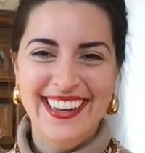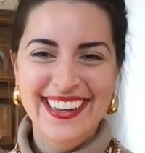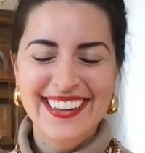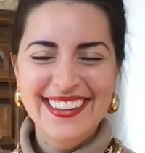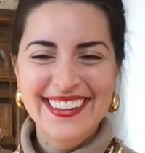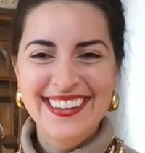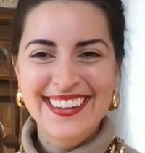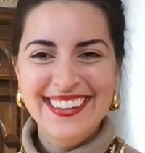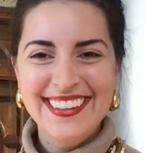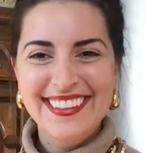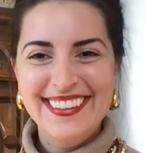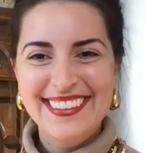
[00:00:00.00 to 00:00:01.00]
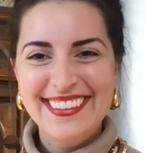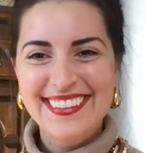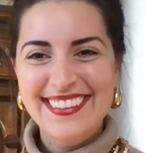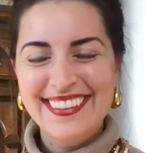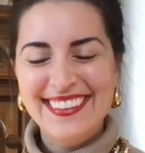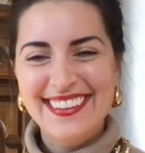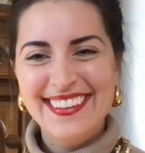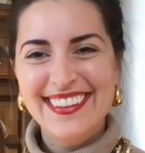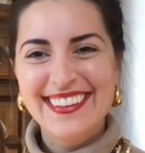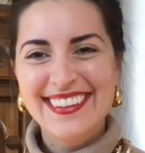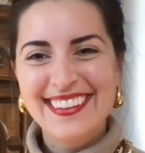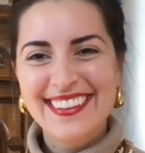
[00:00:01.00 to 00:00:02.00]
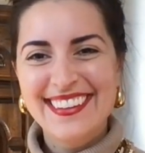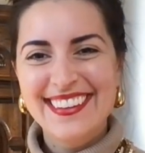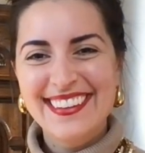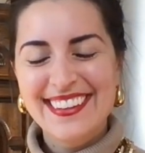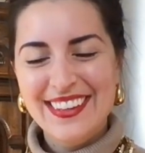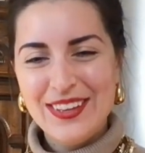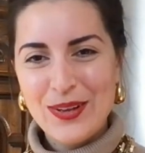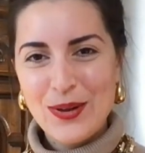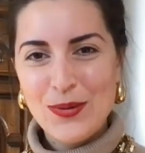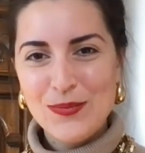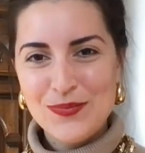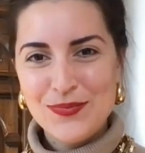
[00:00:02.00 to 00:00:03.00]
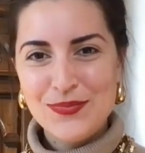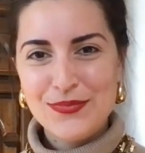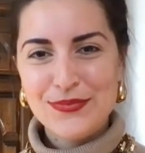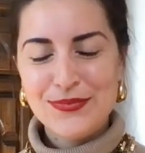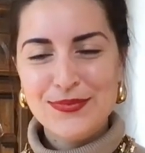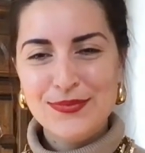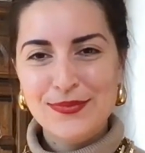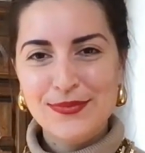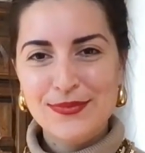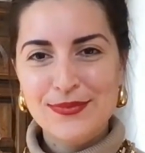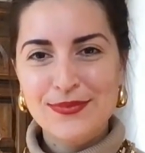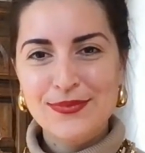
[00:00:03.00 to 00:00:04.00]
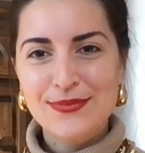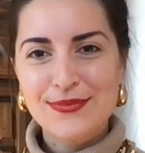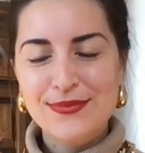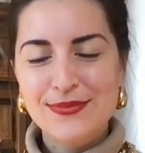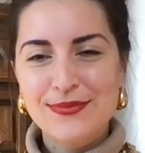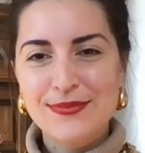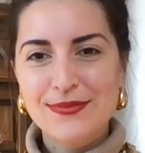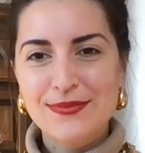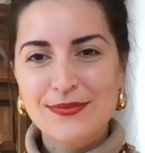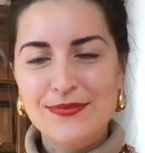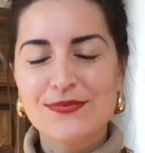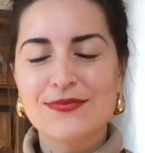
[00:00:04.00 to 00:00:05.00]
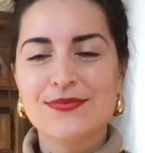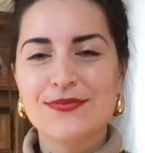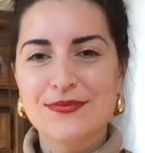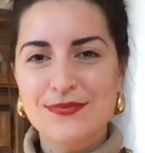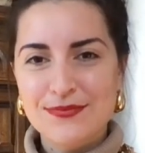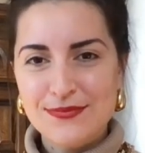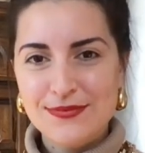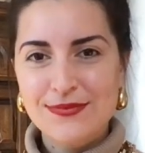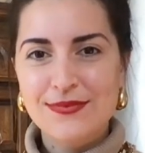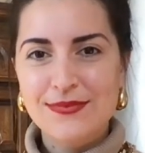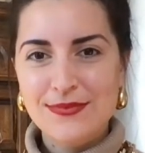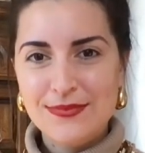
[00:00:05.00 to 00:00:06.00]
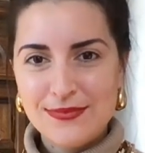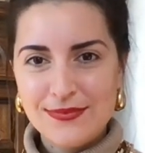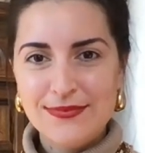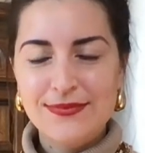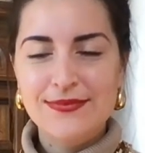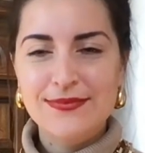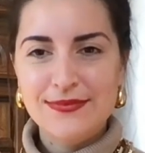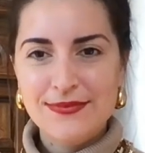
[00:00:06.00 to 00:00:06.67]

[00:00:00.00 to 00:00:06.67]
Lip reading: This person isn't speaking.